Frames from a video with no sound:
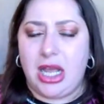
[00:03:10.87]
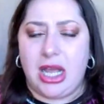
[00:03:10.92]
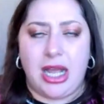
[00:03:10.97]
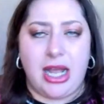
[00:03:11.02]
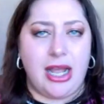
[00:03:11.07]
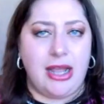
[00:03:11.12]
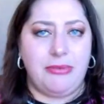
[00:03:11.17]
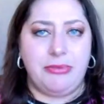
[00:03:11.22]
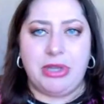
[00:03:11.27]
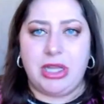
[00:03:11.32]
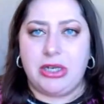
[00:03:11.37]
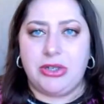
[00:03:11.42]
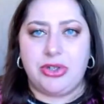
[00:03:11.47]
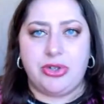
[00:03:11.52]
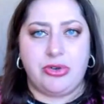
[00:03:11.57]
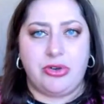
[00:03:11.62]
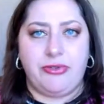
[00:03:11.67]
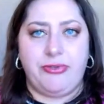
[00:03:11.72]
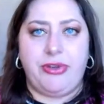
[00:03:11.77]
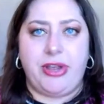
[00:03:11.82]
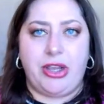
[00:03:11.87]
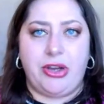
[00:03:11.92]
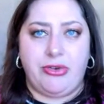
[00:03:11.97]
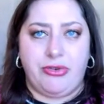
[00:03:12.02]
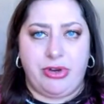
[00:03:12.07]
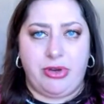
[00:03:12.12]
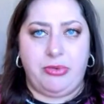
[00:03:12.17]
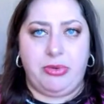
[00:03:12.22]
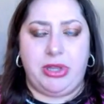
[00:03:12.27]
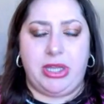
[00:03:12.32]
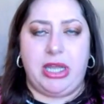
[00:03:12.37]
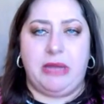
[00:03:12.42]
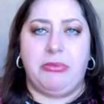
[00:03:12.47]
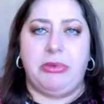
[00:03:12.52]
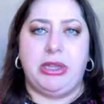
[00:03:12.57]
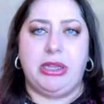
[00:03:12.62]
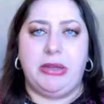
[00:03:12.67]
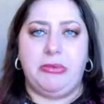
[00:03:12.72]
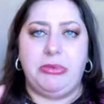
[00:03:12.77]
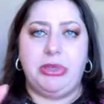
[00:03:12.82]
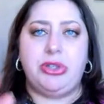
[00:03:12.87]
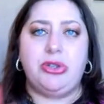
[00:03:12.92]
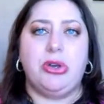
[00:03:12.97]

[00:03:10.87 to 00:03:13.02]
I'm not sure if I agree with that, but let me